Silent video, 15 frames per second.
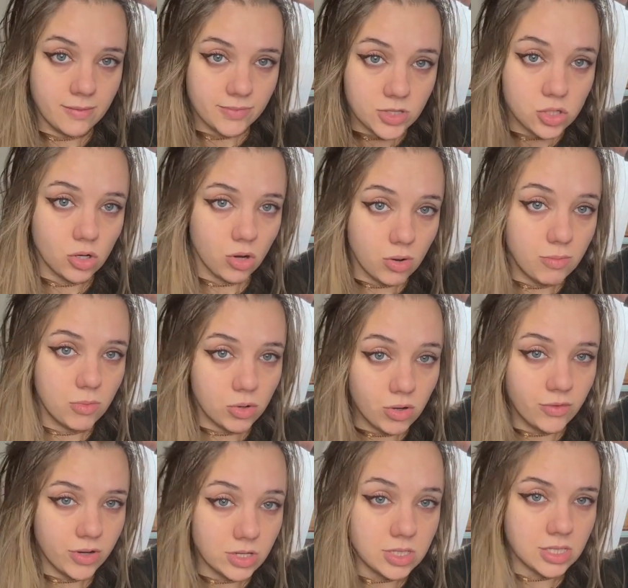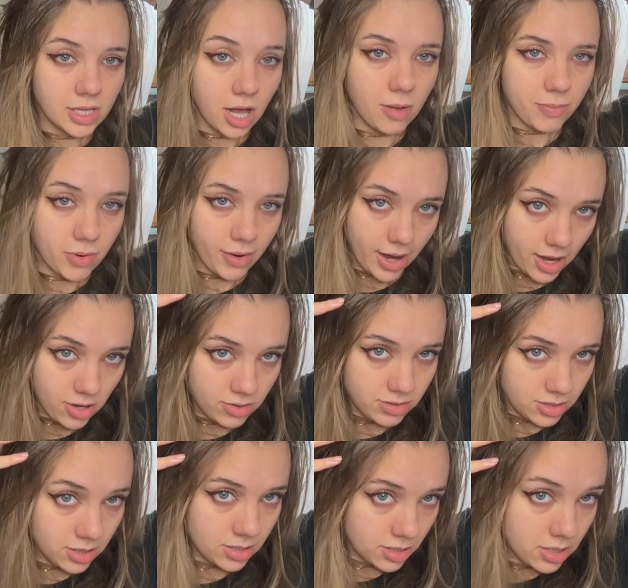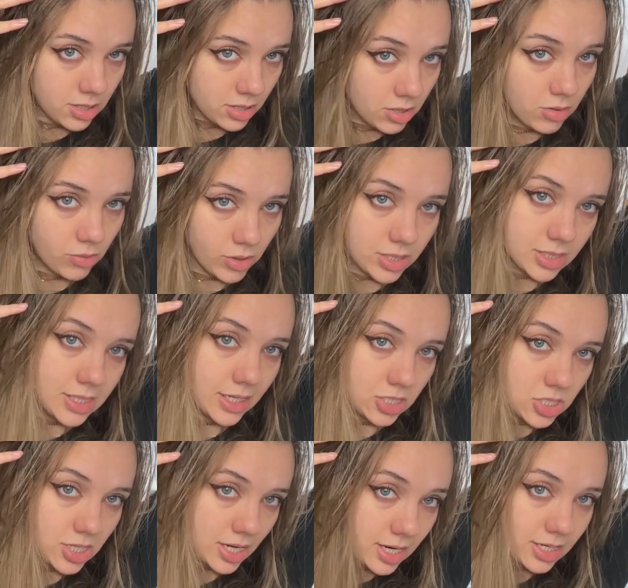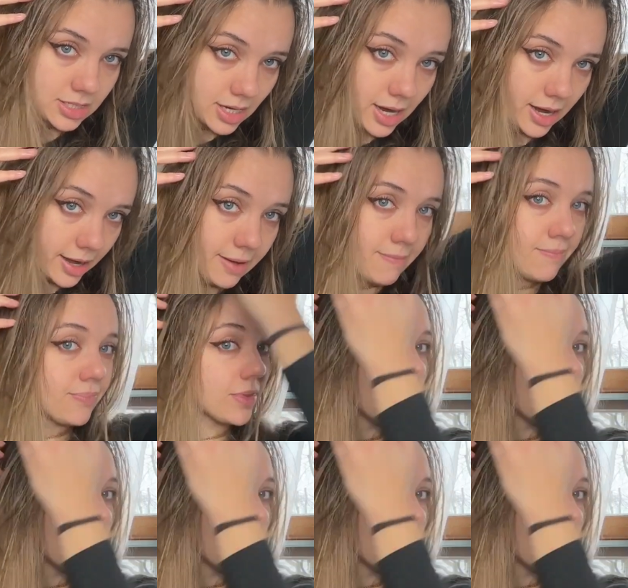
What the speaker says: So move your scalp around one section at a time,